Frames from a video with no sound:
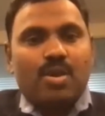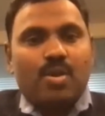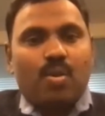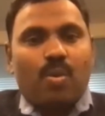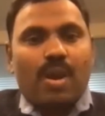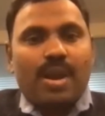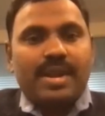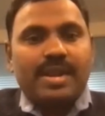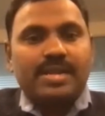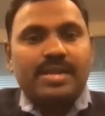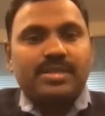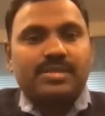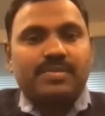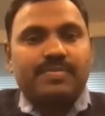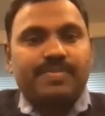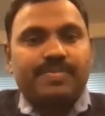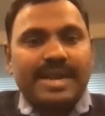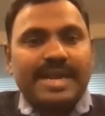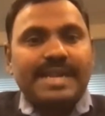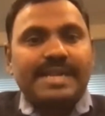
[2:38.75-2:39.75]
One is
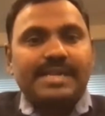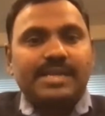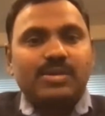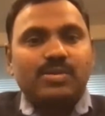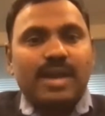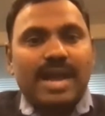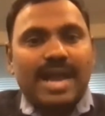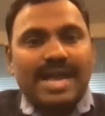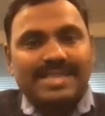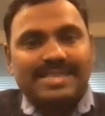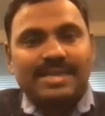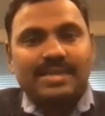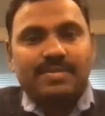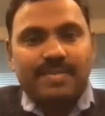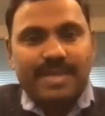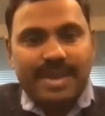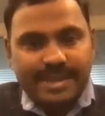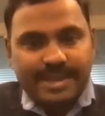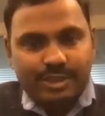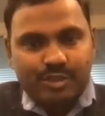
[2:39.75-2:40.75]
predictive
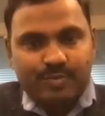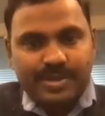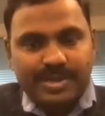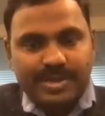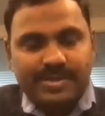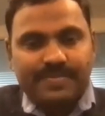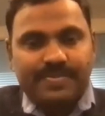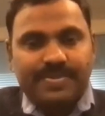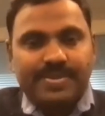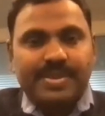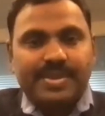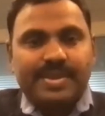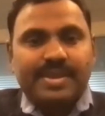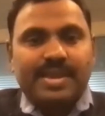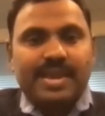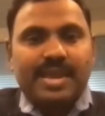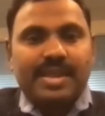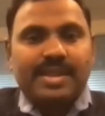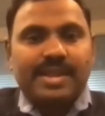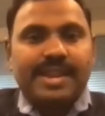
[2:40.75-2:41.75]
asset management,
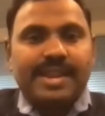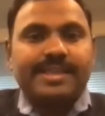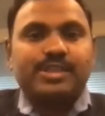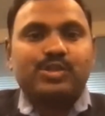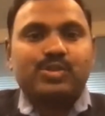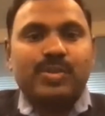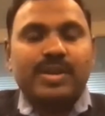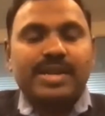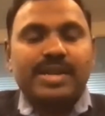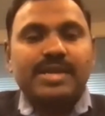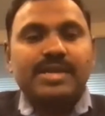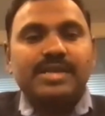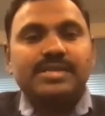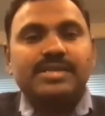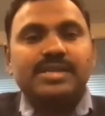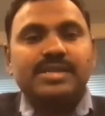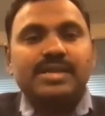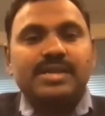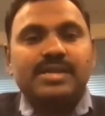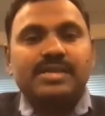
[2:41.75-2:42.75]
and the next one
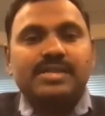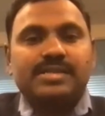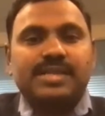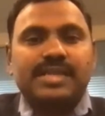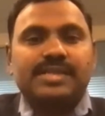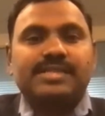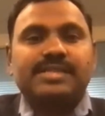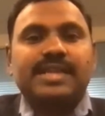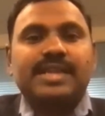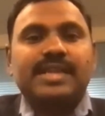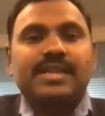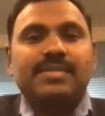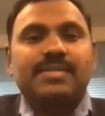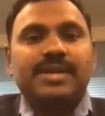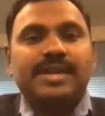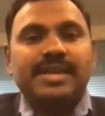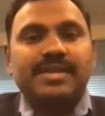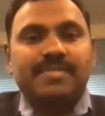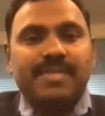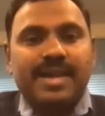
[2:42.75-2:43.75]
is
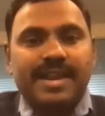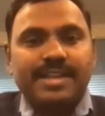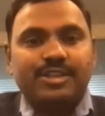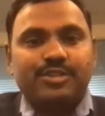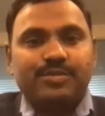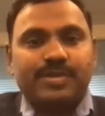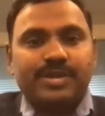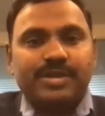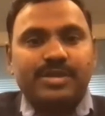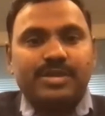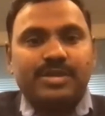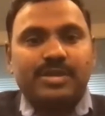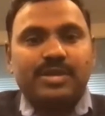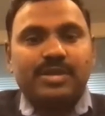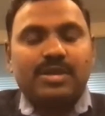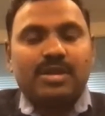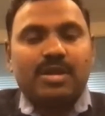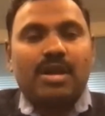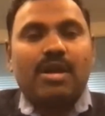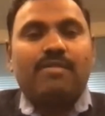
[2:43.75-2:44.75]
sustainability management
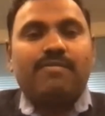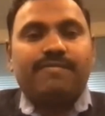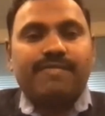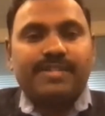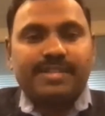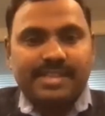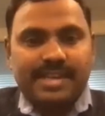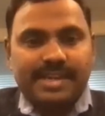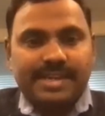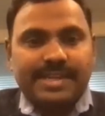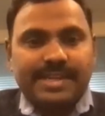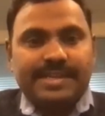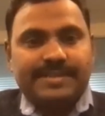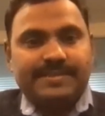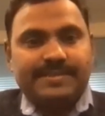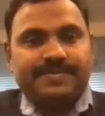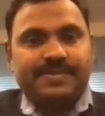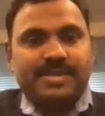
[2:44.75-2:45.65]
of facilities.